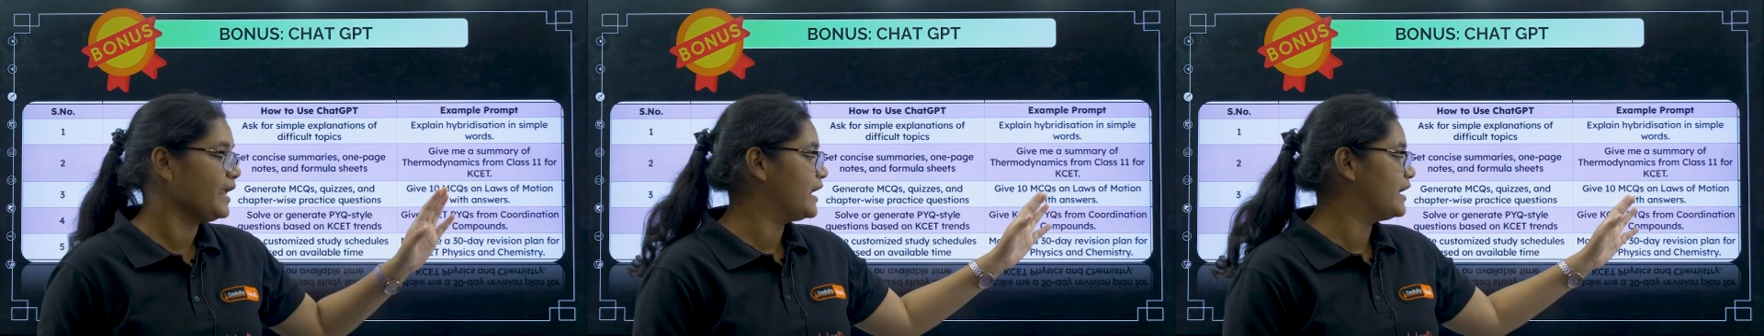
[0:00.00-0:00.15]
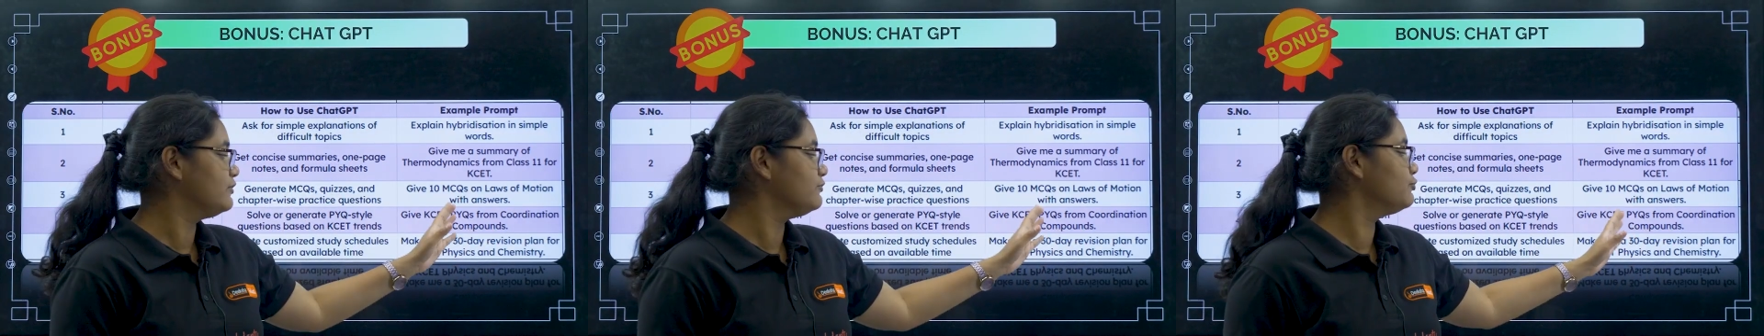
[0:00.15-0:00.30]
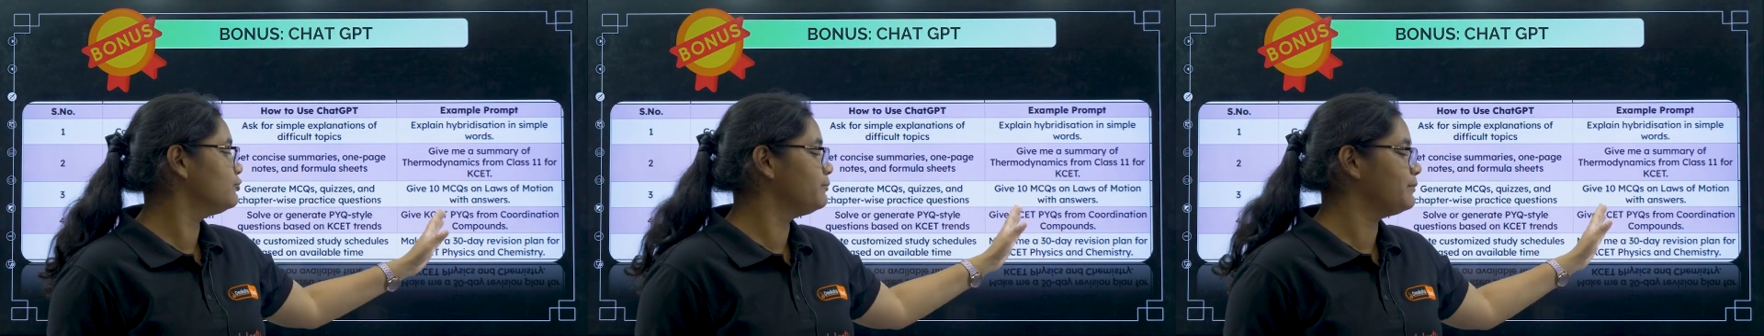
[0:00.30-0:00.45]

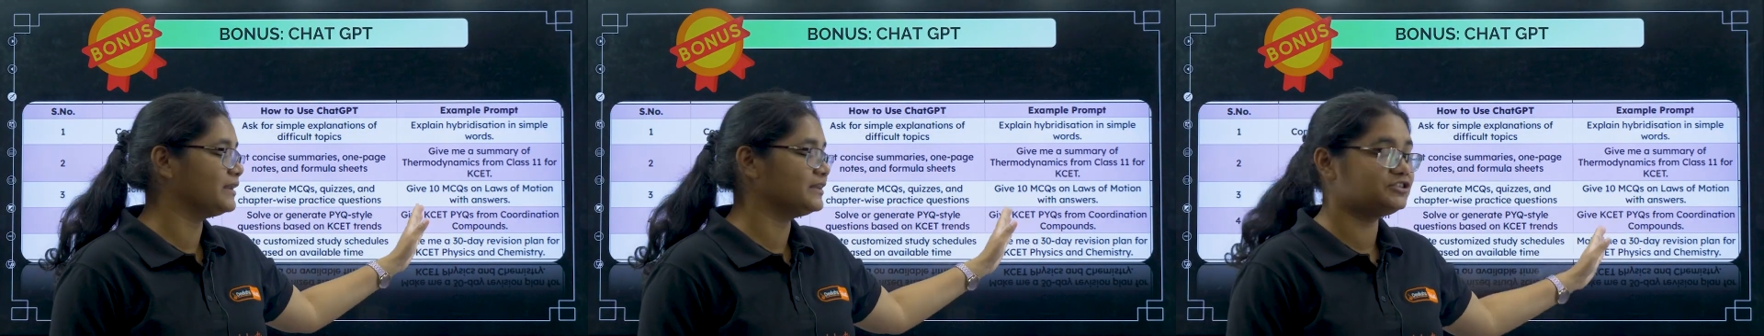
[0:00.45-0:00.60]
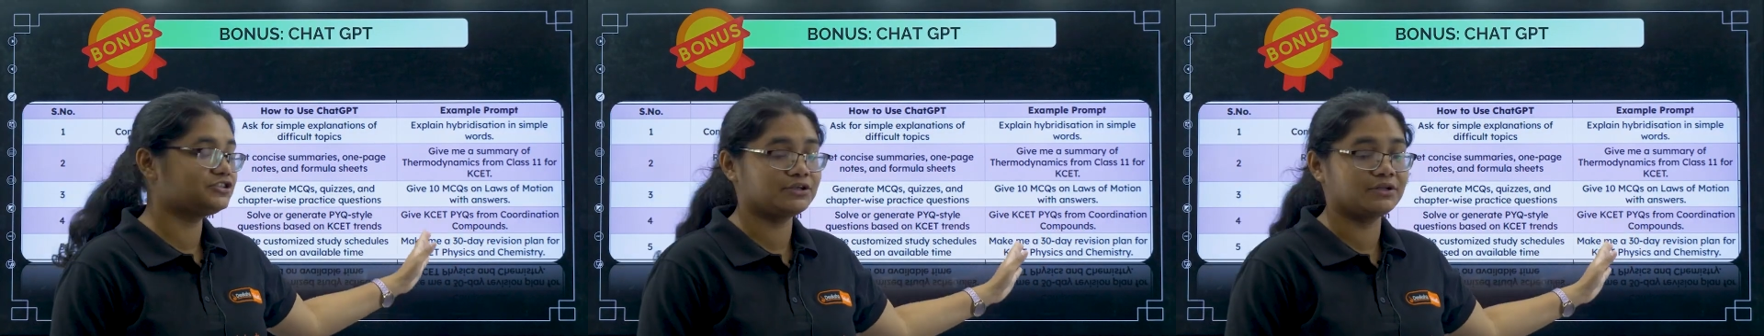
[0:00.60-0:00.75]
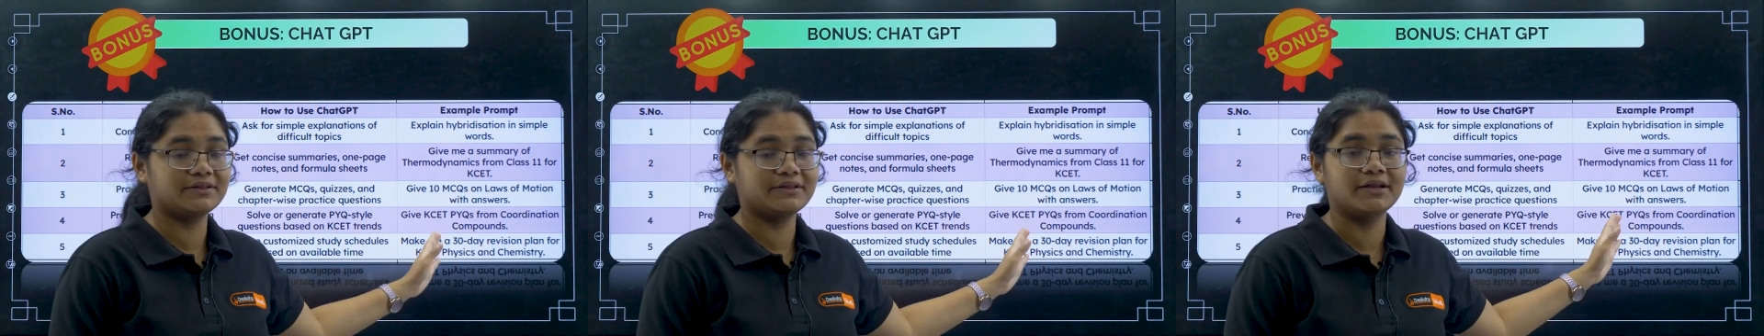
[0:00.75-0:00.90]
and if you
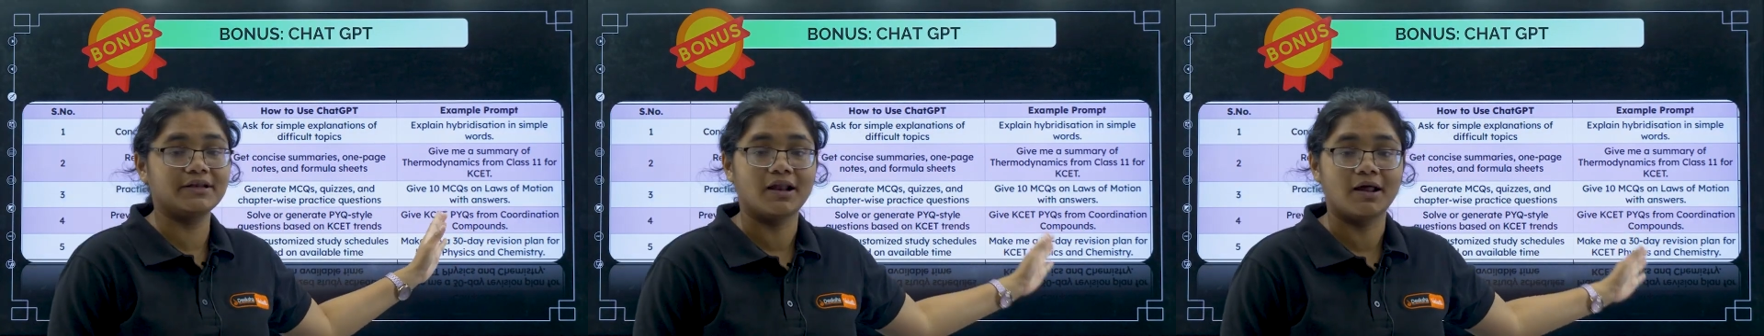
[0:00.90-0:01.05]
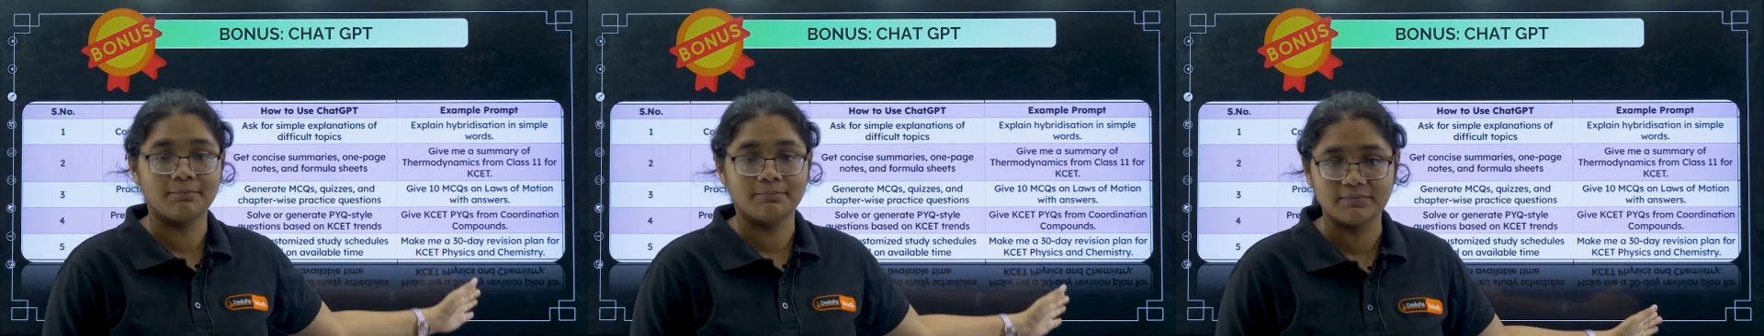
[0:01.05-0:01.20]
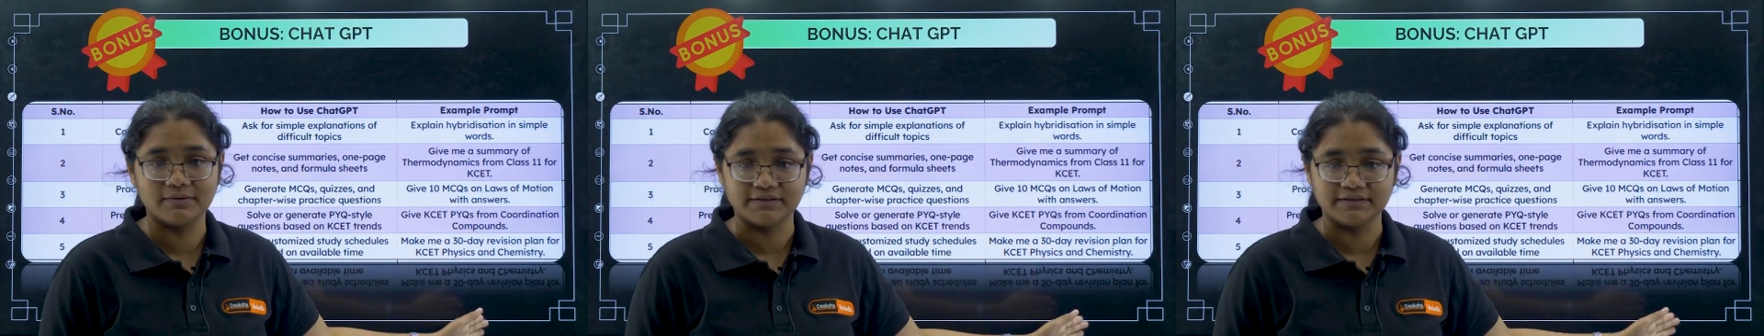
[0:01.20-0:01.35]
mention the
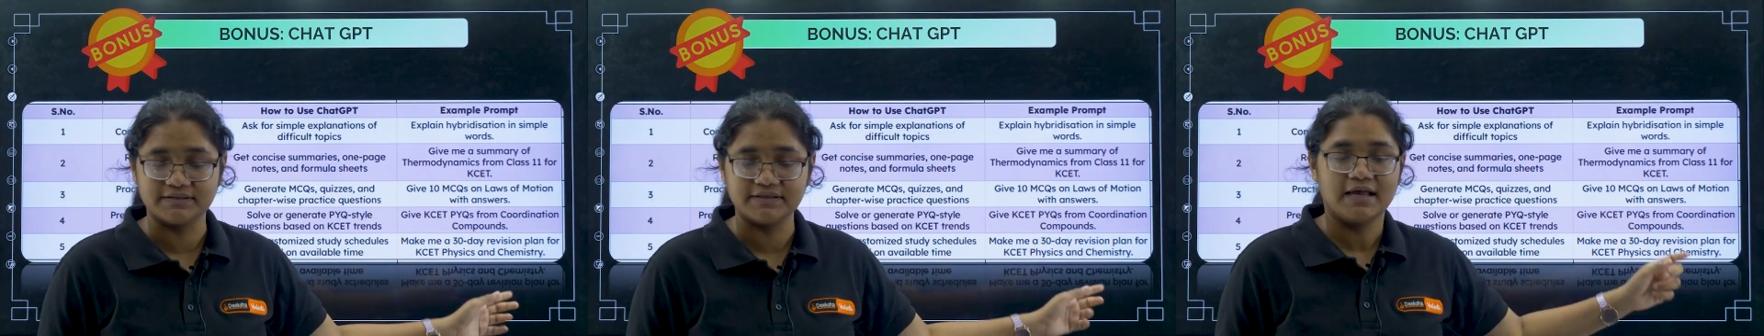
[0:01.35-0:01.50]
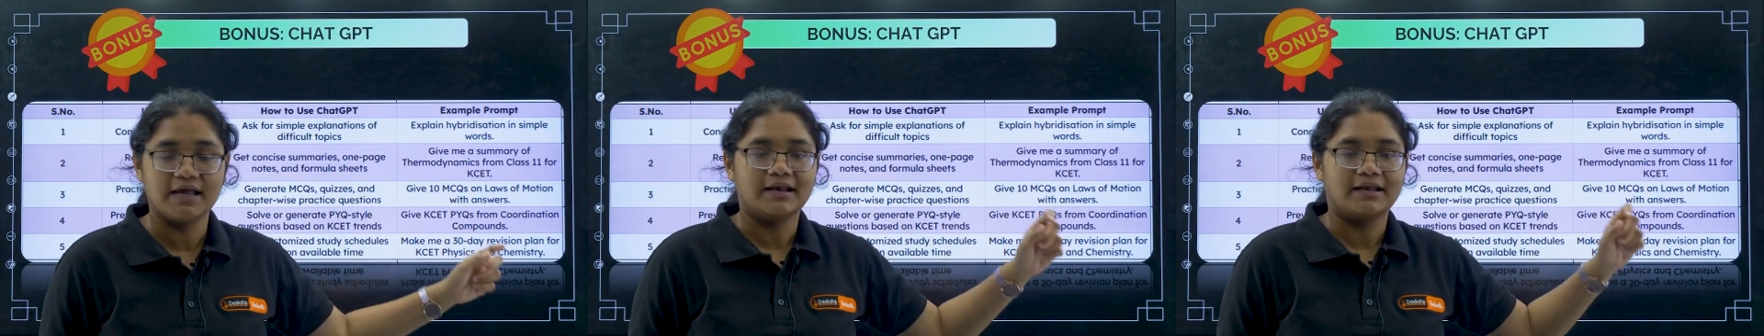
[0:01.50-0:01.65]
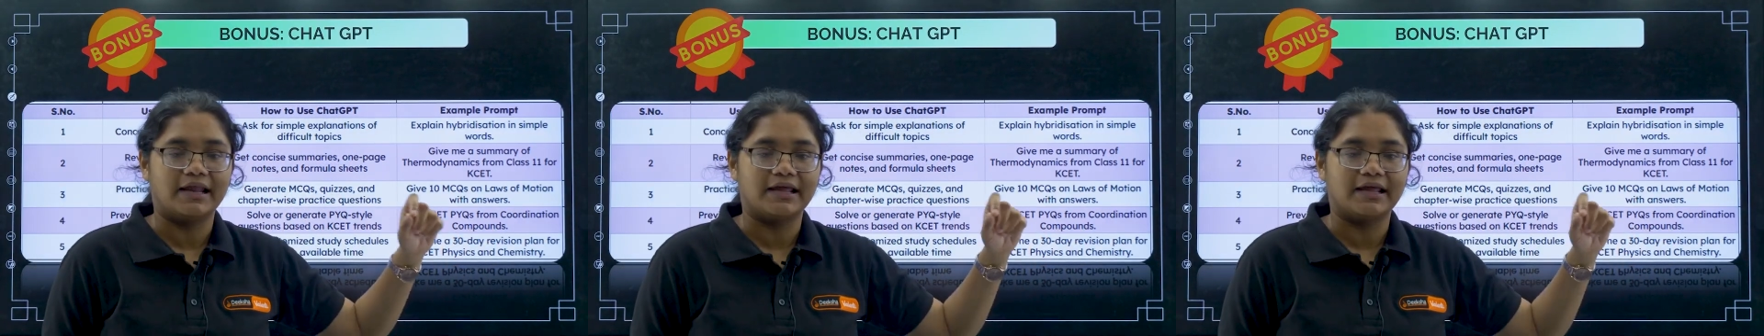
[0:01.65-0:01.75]
numbers